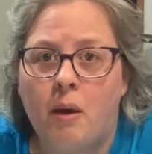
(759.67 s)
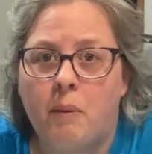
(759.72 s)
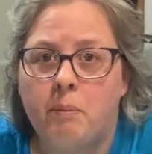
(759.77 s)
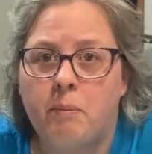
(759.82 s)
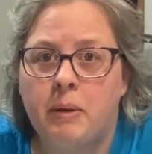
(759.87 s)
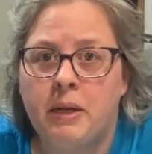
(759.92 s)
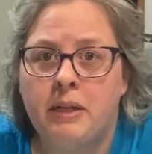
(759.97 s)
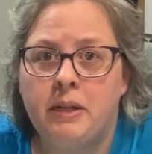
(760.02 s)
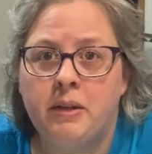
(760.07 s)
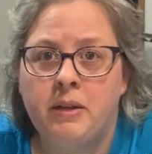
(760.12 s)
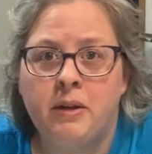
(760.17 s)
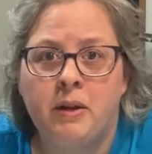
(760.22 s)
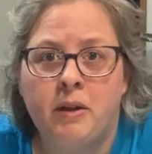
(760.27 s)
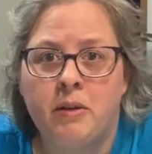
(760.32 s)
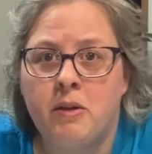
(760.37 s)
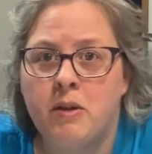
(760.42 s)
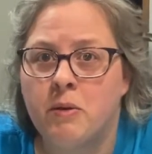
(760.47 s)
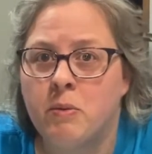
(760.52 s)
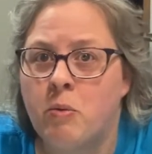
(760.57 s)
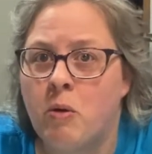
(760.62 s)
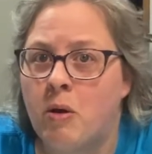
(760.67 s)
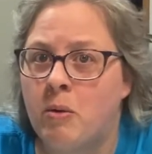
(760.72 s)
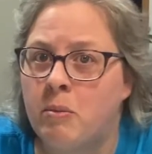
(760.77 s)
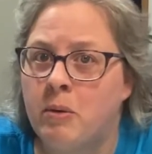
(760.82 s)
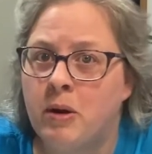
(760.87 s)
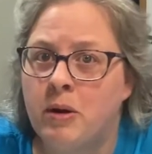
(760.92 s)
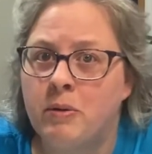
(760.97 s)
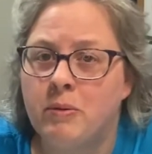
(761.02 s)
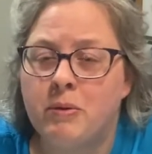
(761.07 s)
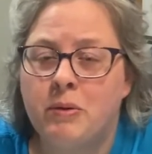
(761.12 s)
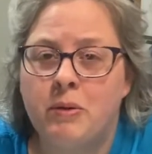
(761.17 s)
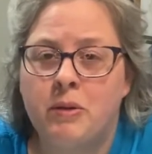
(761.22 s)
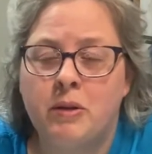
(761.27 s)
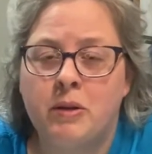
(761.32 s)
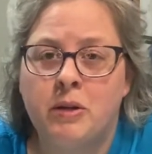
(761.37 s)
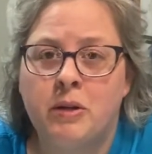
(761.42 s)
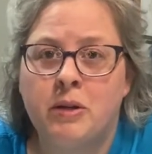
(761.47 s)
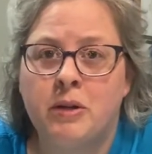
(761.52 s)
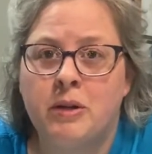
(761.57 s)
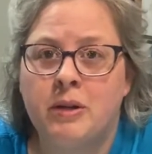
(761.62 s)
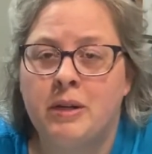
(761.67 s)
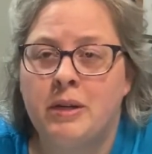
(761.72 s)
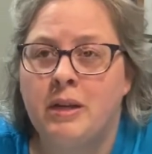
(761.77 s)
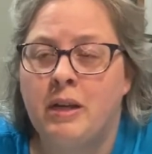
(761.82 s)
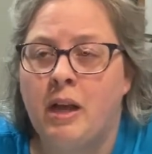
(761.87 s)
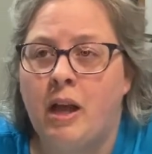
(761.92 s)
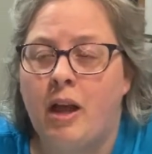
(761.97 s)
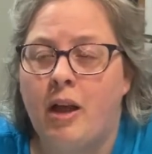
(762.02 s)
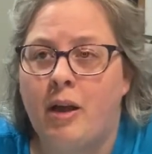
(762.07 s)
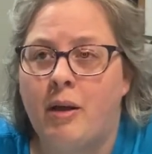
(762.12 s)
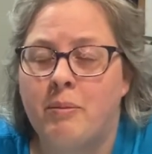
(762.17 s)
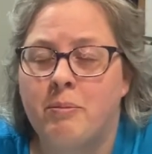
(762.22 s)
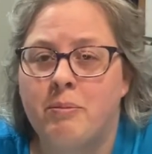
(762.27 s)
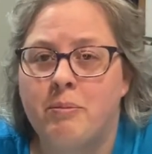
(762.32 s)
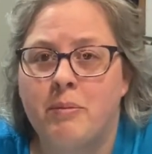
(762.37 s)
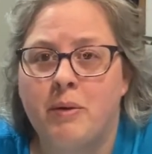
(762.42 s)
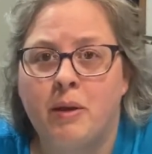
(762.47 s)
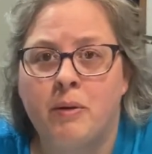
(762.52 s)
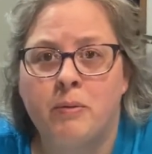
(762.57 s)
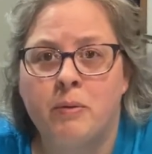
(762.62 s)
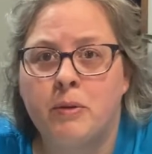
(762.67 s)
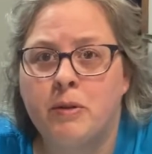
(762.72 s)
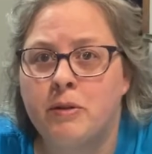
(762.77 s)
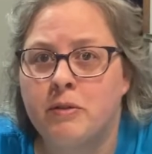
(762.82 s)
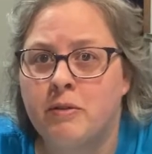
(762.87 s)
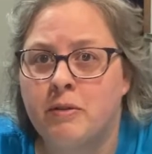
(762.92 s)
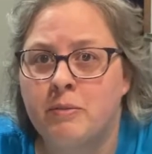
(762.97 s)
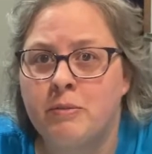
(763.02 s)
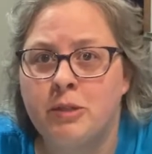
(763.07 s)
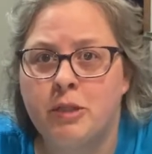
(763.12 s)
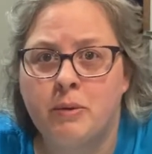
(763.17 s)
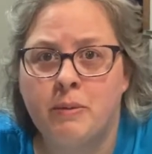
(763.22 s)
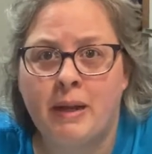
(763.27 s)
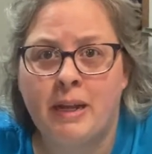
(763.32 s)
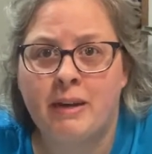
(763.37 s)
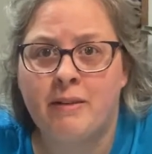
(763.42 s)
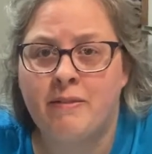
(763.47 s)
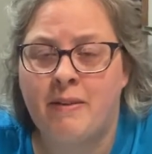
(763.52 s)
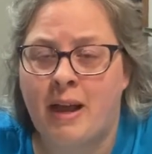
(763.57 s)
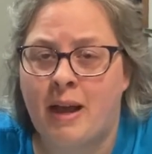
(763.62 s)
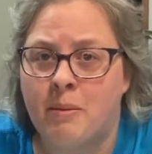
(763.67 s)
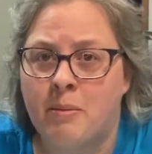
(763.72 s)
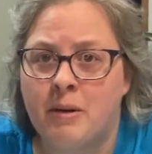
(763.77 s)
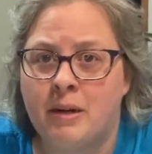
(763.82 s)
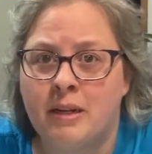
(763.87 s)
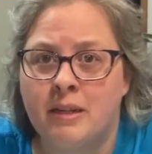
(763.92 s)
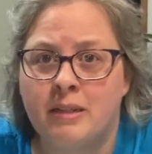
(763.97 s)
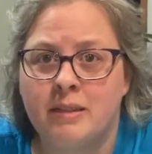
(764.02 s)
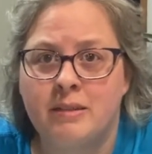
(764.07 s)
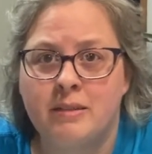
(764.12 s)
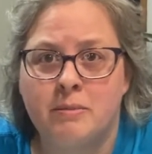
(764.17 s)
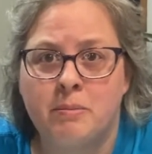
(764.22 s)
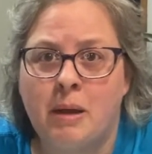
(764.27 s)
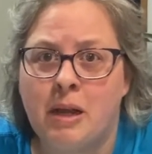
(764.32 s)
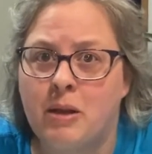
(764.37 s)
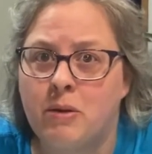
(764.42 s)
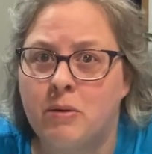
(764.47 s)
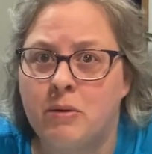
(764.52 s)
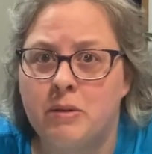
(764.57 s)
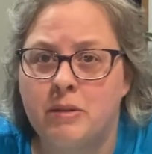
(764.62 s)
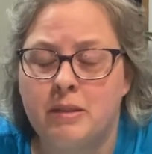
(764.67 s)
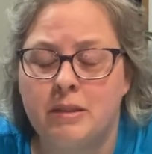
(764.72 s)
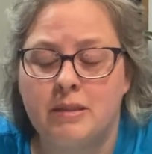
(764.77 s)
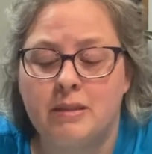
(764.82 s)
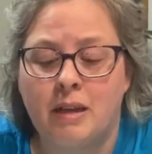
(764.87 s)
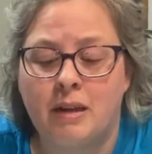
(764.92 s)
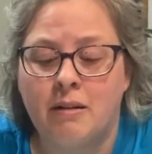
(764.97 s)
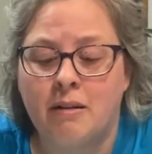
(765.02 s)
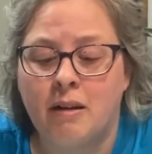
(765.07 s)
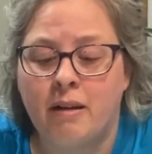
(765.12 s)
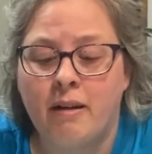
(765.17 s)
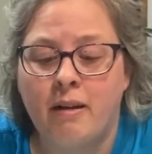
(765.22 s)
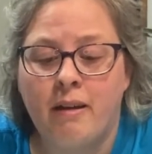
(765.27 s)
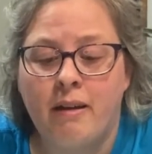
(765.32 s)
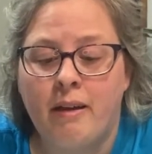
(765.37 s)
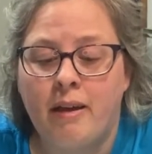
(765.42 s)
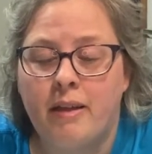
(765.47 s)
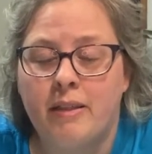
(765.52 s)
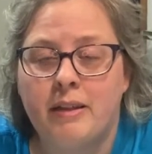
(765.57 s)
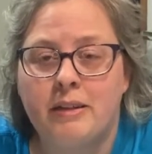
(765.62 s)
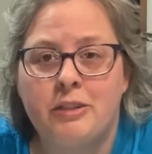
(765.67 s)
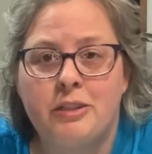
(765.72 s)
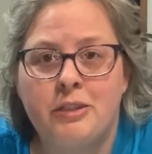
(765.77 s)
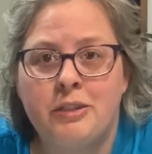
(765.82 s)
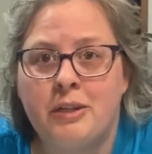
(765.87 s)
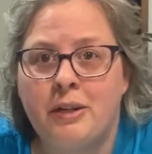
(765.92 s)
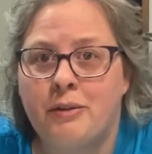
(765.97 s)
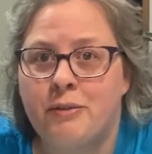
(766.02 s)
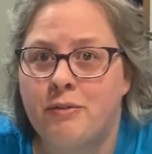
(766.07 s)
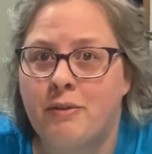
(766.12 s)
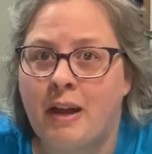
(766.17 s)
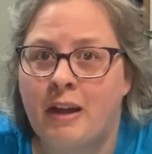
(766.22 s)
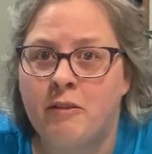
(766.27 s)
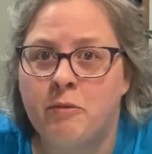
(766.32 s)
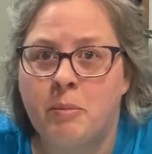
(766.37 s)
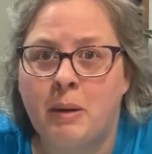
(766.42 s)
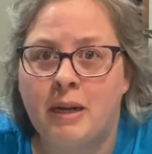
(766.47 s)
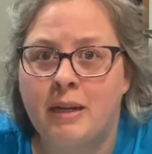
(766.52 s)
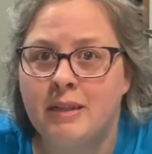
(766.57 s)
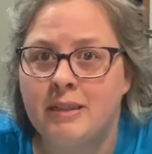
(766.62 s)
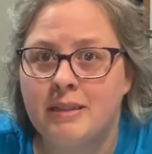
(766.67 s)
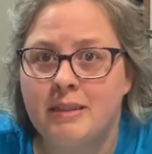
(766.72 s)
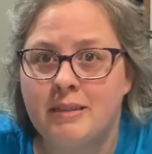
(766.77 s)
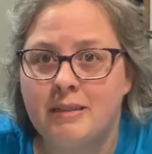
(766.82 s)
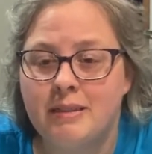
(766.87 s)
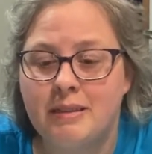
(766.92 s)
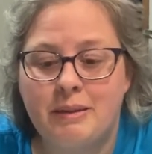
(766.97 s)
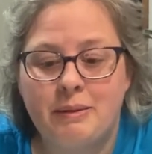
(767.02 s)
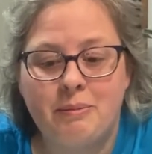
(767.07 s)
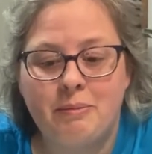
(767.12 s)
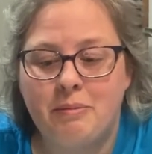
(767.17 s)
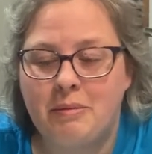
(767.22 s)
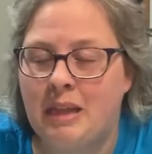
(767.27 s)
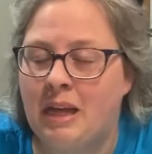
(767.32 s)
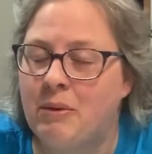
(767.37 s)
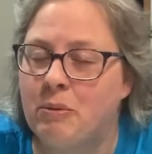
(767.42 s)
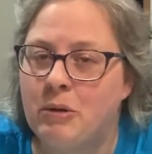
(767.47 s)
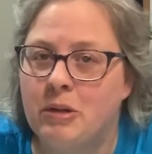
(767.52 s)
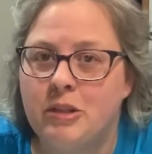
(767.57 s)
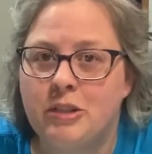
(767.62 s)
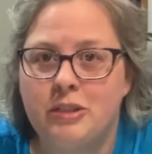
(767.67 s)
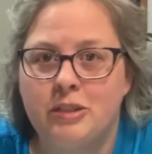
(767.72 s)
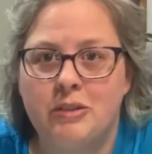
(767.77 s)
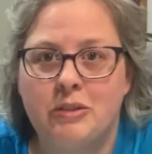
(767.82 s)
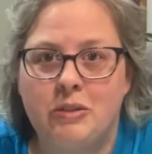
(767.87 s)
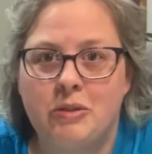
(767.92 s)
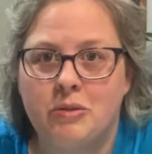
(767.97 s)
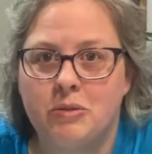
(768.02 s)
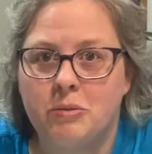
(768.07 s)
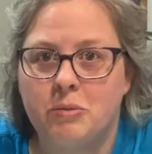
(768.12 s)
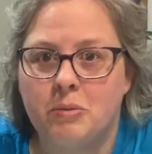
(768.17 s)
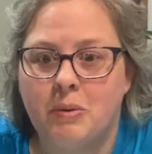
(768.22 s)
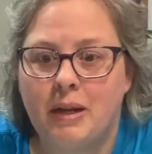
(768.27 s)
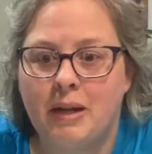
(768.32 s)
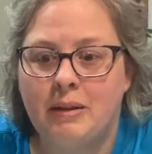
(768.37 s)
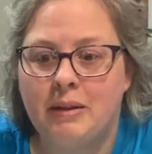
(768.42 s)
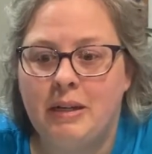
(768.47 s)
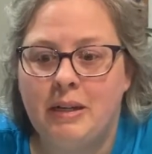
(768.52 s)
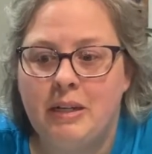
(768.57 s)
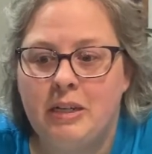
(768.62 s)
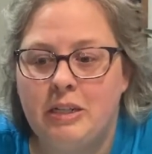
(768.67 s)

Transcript: But you know, your Walmart ruler, a ruler from Joann Fabrics, Michaels, etc., that's, you know, $5, that works just as well.